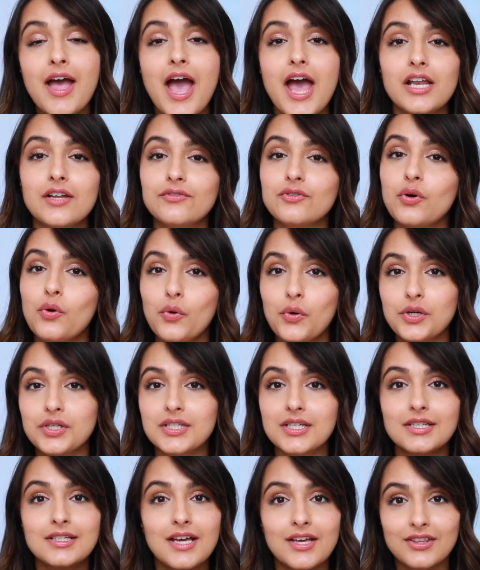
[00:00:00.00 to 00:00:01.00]
and of
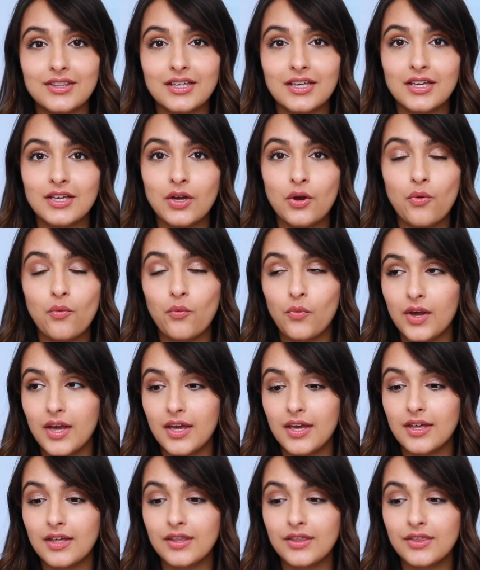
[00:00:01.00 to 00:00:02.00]
course, nothing
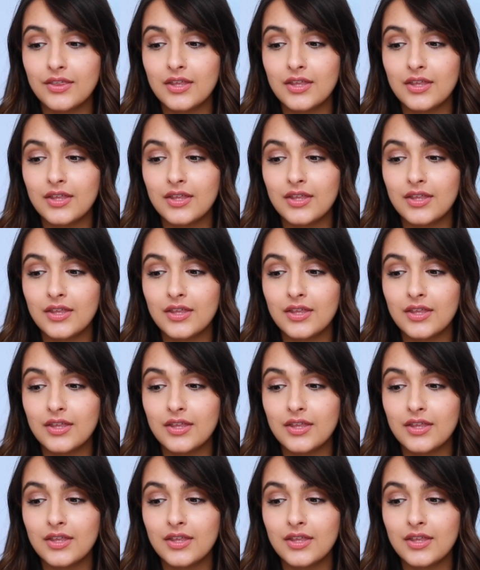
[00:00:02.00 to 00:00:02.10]
with